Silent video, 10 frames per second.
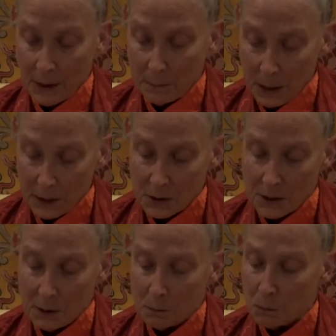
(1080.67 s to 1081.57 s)
makes
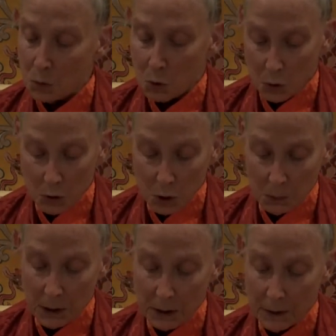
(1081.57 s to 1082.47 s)
him, so to
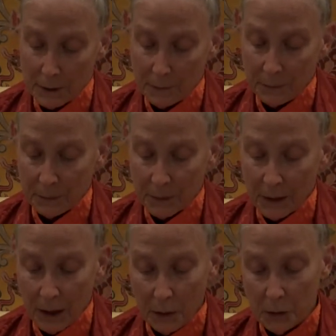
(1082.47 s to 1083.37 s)
speak, a